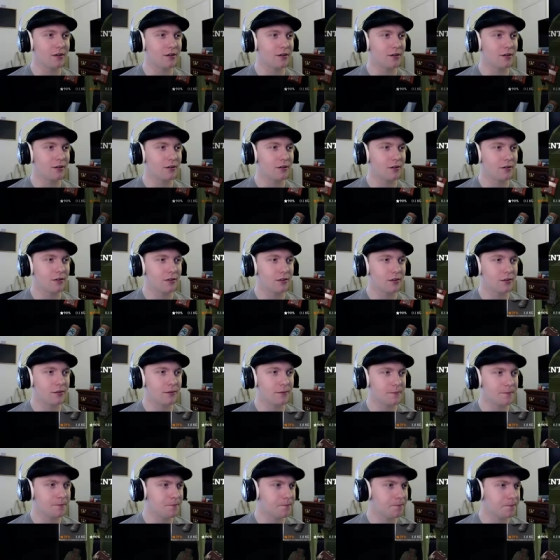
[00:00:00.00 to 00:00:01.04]

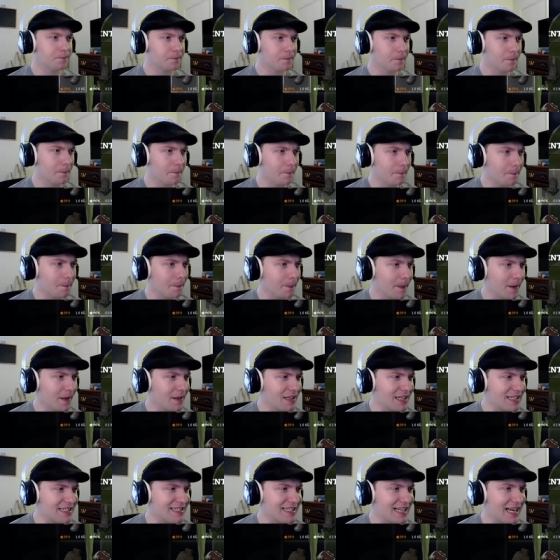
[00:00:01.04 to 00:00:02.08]
Mm,
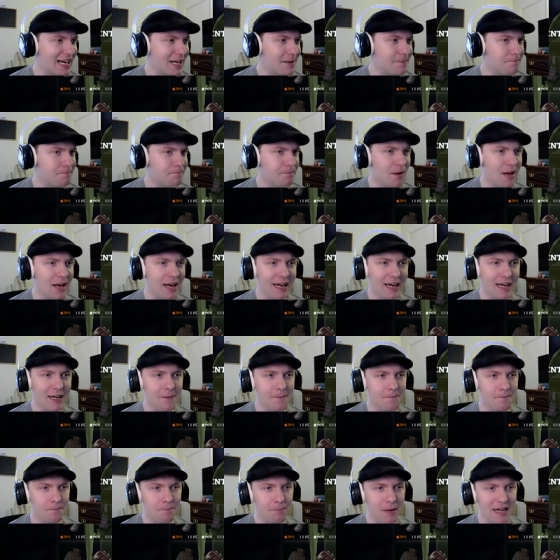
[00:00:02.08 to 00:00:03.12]
let's see. I got a I got a
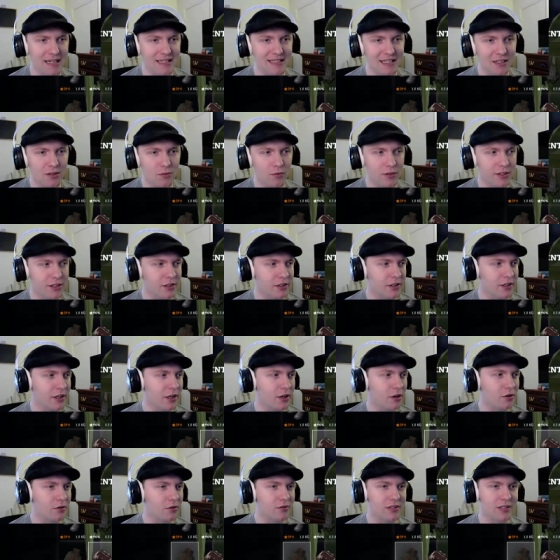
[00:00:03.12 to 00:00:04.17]
basic winter
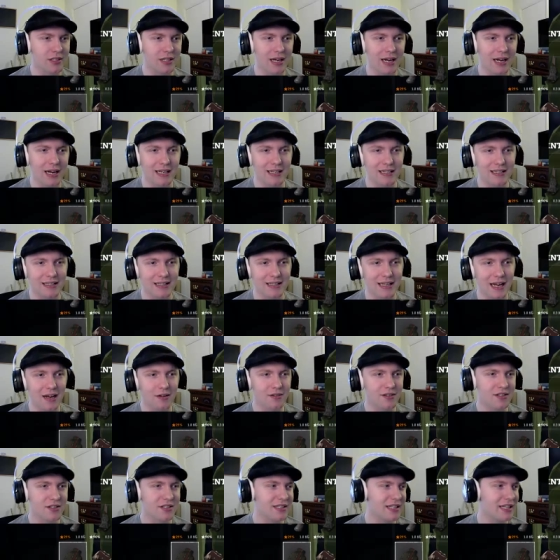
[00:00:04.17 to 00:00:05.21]
coat and a
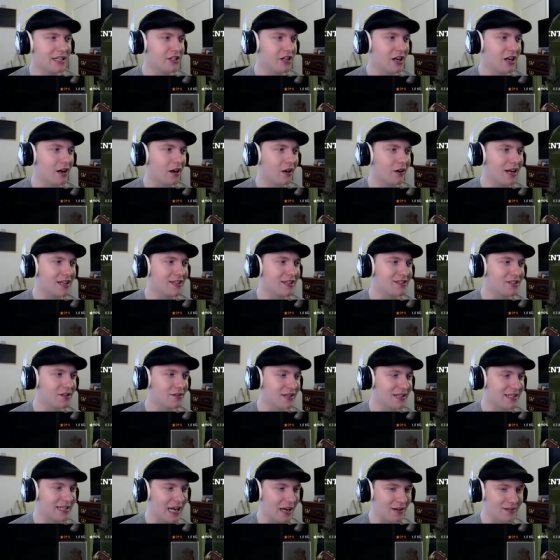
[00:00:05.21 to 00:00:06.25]
down ski jacket. Okay, so
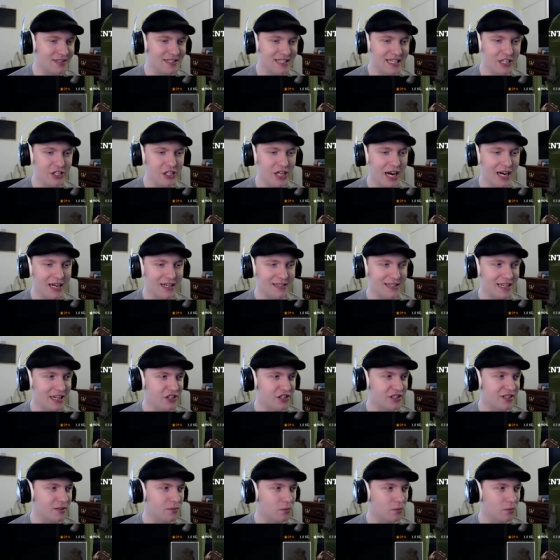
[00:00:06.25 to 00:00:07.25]
the down ski jacket is actually